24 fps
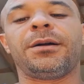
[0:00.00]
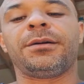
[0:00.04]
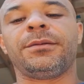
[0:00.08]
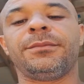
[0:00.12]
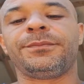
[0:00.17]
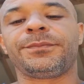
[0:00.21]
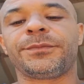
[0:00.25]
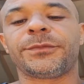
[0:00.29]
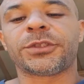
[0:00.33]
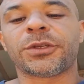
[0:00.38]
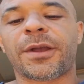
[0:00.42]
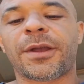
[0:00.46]

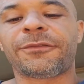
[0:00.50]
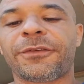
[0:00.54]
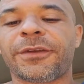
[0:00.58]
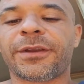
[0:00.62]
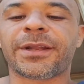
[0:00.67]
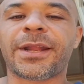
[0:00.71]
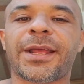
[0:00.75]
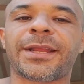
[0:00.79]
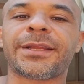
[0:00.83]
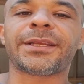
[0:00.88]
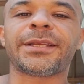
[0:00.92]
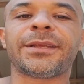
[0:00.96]
So I figured
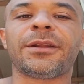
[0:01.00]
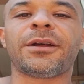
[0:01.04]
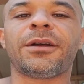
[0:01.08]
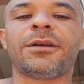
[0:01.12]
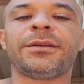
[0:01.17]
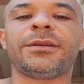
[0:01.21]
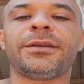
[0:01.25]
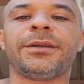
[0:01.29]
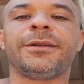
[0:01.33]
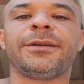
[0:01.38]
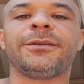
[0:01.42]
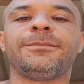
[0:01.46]
I'd get on
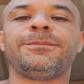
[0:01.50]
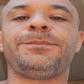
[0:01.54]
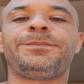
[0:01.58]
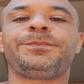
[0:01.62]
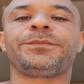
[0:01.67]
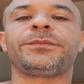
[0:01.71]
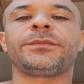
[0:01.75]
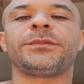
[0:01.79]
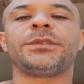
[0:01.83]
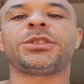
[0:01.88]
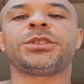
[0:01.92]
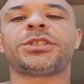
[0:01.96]
here,
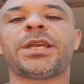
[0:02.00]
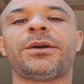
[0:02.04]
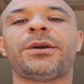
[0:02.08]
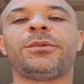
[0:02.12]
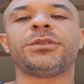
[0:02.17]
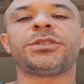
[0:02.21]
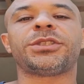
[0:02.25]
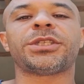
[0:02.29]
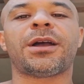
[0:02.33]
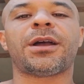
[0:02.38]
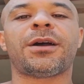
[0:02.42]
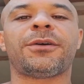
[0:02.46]
chat
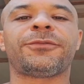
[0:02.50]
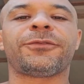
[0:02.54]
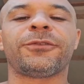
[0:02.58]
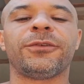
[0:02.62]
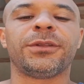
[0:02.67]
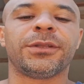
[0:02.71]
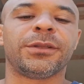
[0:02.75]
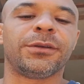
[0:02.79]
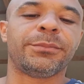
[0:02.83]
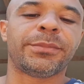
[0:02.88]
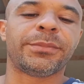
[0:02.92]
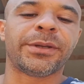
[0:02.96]
with y'all for a
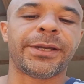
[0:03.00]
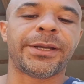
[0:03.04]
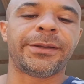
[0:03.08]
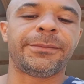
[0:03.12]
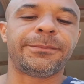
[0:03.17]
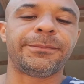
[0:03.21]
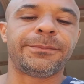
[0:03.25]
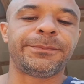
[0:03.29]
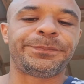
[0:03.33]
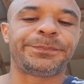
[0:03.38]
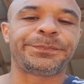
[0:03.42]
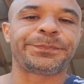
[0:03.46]
little bit
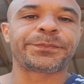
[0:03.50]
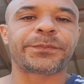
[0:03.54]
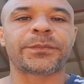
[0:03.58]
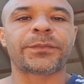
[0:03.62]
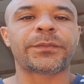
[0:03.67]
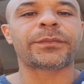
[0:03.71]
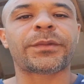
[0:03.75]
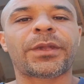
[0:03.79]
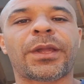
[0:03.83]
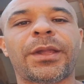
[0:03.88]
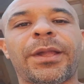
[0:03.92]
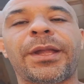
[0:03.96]

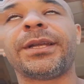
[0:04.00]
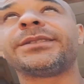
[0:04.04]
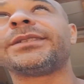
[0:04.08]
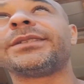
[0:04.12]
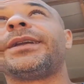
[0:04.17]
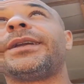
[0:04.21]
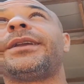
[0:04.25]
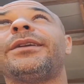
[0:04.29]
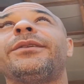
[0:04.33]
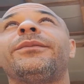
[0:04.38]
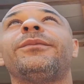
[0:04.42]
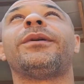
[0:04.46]
as I
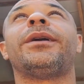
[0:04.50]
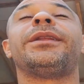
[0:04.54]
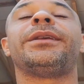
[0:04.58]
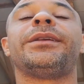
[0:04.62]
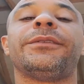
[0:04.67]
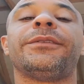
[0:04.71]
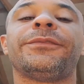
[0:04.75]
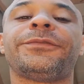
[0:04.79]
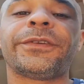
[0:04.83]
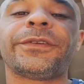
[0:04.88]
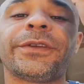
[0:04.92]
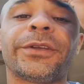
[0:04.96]
get ready
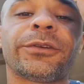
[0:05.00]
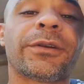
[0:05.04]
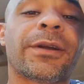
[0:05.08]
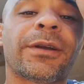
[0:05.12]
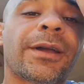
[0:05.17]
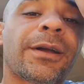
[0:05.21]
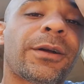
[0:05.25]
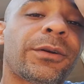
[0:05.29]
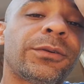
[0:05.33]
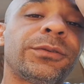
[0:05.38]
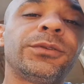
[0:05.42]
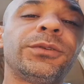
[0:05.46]
to figure
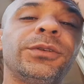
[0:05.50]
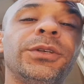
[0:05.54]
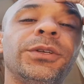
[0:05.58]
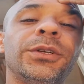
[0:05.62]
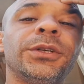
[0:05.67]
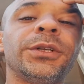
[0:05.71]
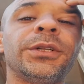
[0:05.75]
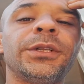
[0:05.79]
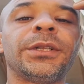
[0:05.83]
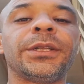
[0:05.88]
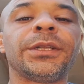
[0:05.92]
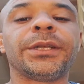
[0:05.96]
out
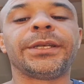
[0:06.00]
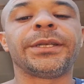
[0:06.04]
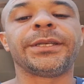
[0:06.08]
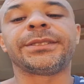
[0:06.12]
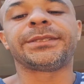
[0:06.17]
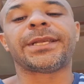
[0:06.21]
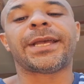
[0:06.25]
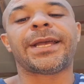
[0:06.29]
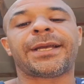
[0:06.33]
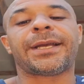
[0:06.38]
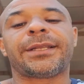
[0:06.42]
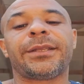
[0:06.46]

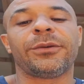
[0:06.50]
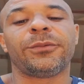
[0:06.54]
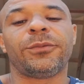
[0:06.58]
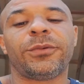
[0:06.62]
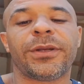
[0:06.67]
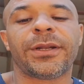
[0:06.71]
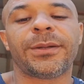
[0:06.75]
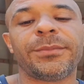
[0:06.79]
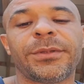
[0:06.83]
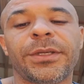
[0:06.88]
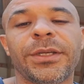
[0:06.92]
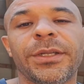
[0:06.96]
exactly what
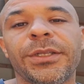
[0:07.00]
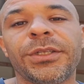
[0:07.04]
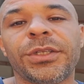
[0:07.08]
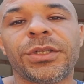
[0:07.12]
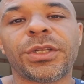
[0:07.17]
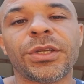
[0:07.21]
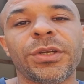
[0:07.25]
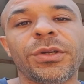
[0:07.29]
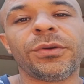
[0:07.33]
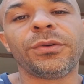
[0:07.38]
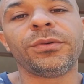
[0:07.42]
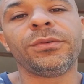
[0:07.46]
I'm going to
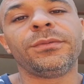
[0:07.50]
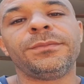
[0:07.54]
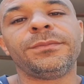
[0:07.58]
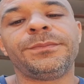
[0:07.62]
do.